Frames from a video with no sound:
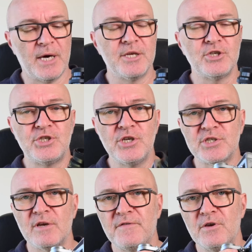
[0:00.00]
there's
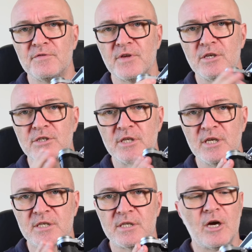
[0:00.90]
just a few things you
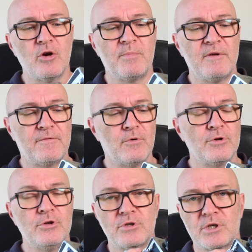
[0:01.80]
need to know before
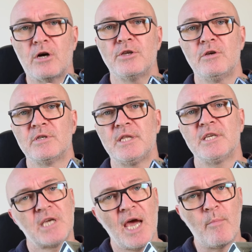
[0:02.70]
you start using
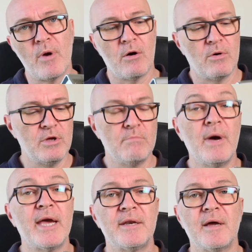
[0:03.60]
this camera, or you
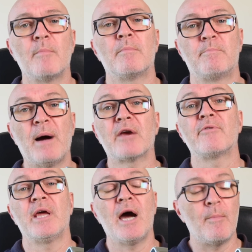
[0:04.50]
may end up
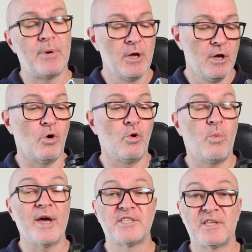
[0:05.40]
buggering it up or
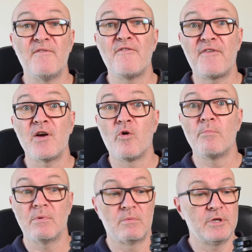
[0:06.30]
wasting
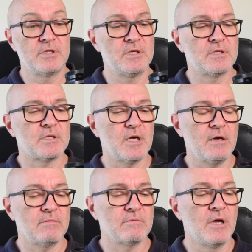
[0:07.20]
film, which is
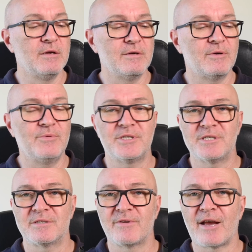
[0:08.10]
which
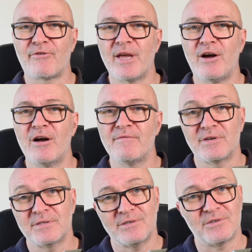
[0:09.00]
isn't that great either,
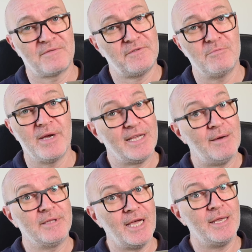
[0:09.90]
because the cost of film ain't
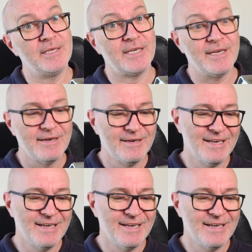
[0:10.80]
going down, is it?